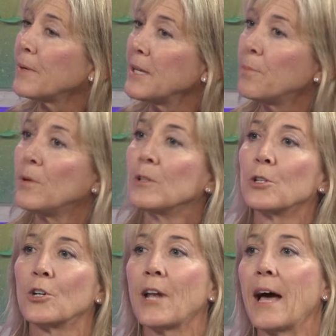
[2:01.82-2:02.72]
people
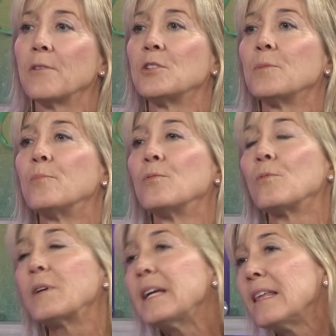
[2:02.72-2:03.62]
learn how to
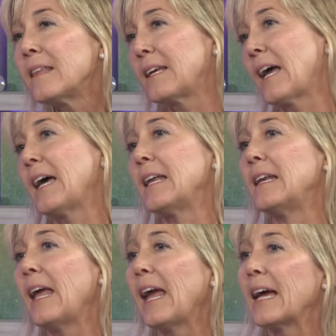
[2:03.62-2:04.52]
breathe
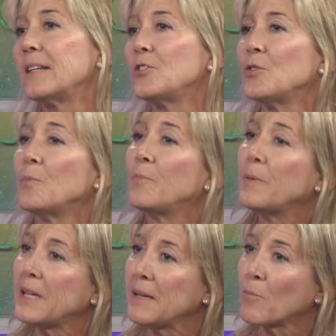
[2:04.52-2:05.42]
again and to
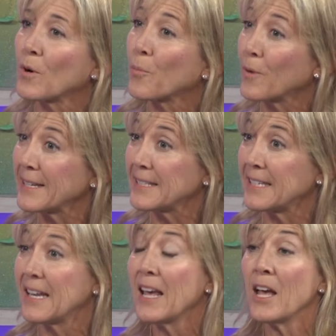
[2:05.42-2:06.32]
be more
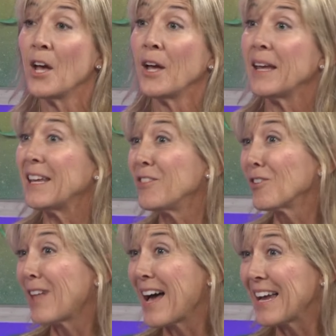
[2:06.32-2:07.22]
present in their
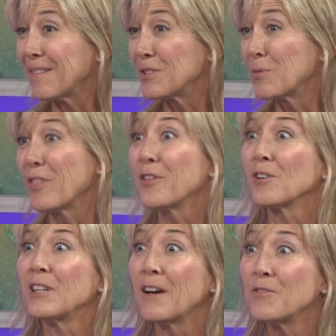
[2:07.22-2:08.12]
lives with their
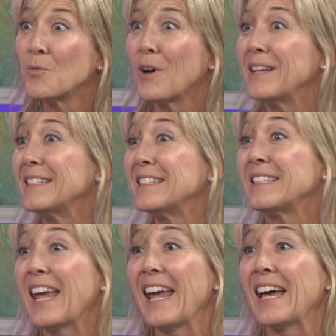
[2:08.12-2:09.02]
loved ones
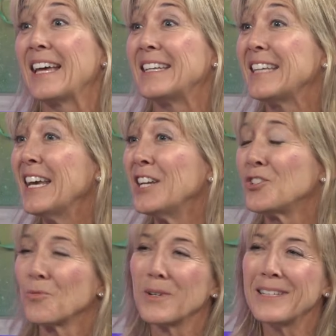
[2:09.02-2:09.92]
and
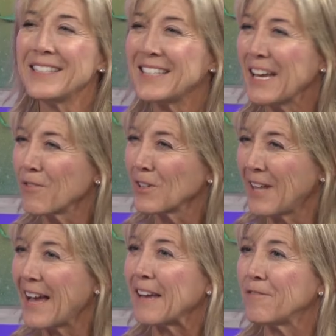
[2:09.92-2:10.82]
to really savor
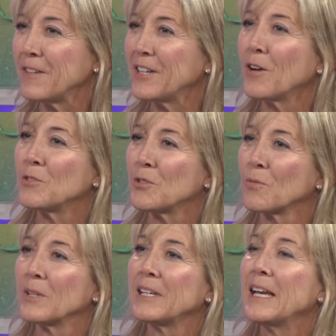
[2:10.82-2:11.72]
life, you know, to
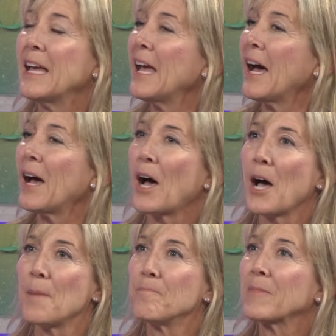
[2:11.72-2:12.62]
really
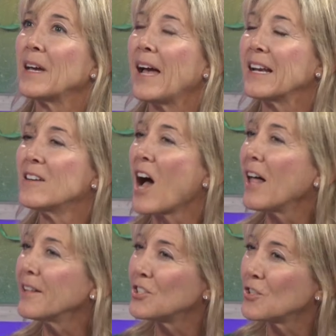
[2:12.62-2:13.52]
um,
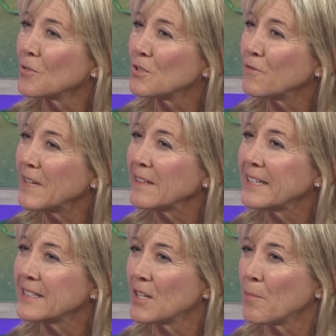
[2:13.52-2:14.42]
acknowledge those
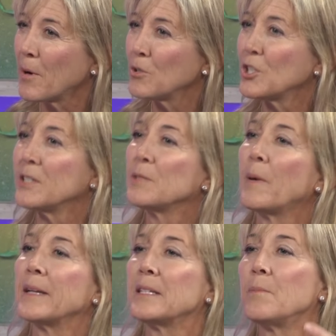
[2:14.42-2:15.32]
feelings and emotions,
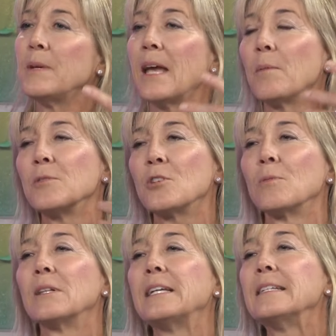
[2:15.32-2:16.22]
but to be able to
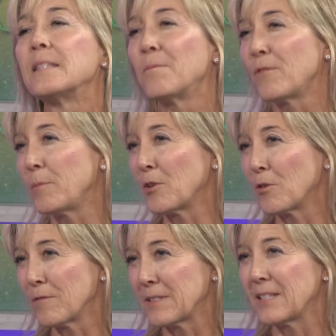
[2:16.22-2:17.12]
release them from your
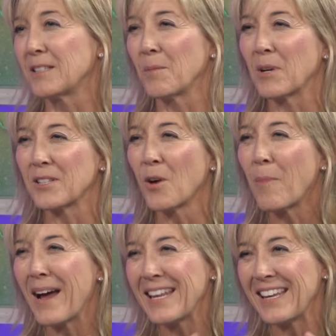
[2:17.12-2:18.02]
nervous system because our
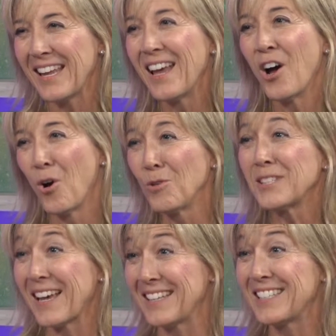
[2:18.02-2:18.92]
body
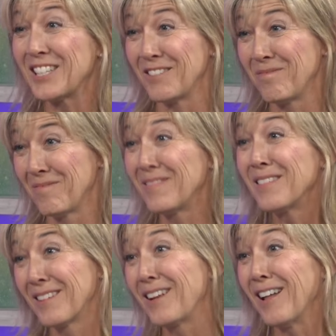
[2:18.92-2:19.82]
holds on to
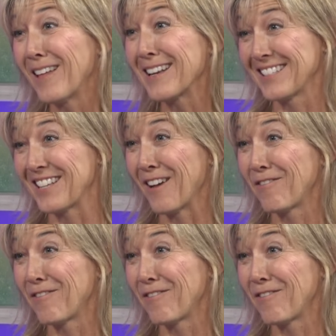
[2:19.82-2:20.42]
a lot of stuff.